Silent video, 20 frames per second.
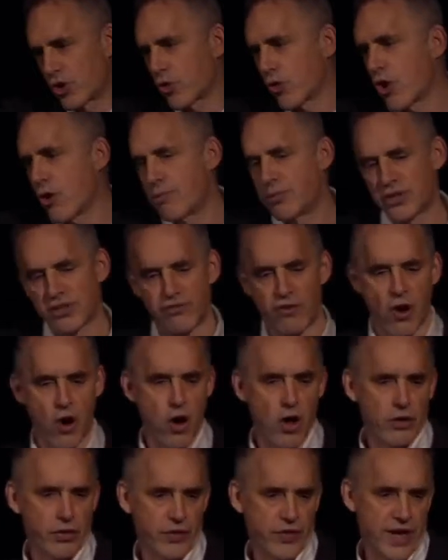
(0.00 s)
group's
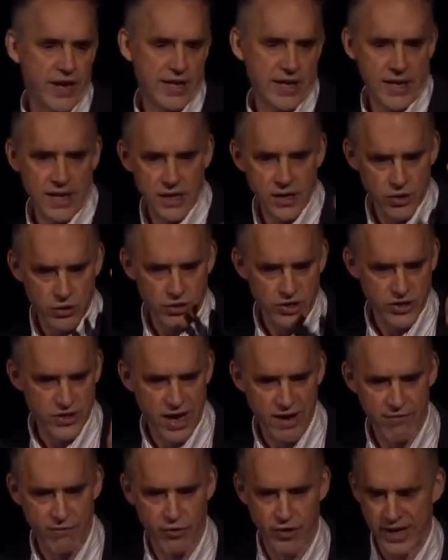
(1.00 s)
fault that you're
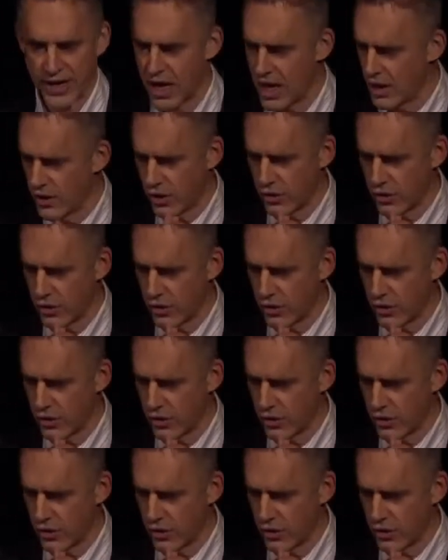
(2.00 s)
suffering.